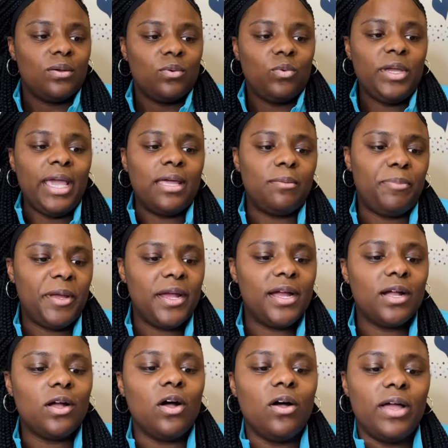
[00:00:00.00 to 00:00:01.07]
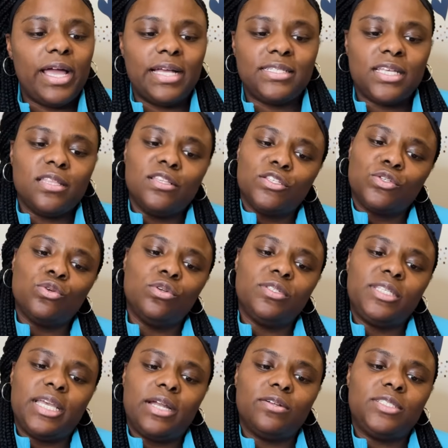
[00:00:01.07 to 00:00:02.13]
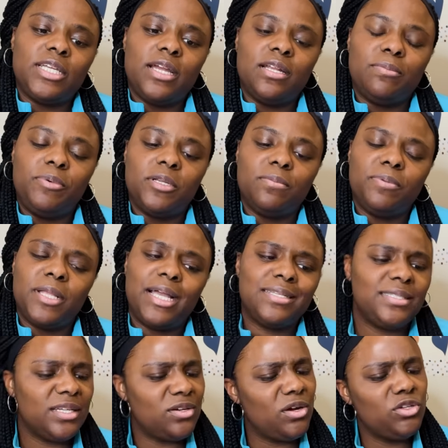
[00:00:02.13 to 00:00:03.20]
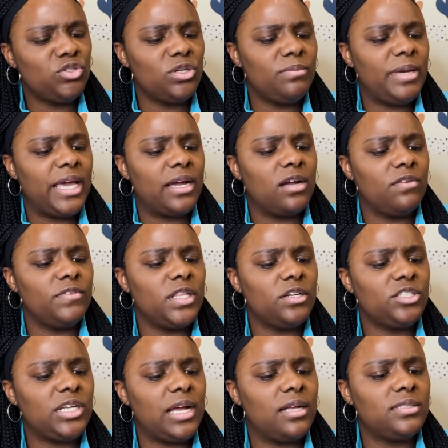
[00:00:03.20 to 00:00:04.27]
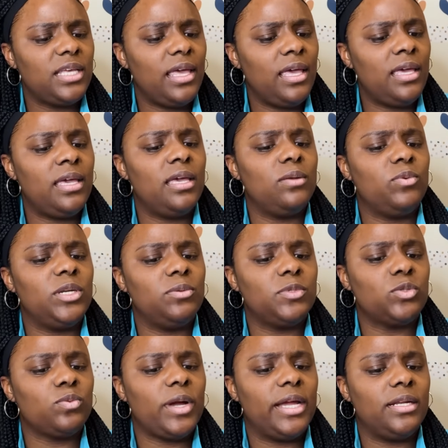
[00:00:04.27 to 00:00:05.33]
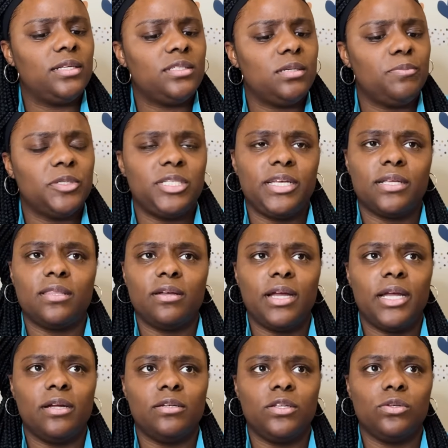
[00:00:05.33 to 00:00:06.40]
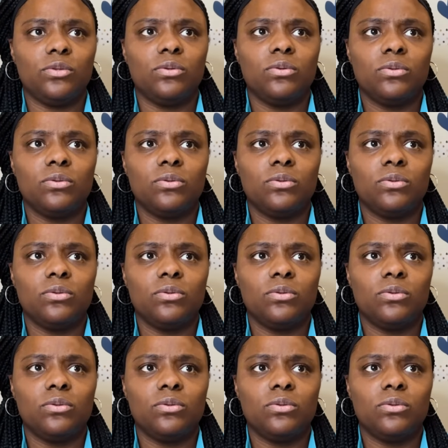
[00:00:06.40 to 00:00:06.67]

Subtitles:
We had a parent call asking the school secretary to put a plastic grocery bag over their child's head when it was raining to protect their hairdo.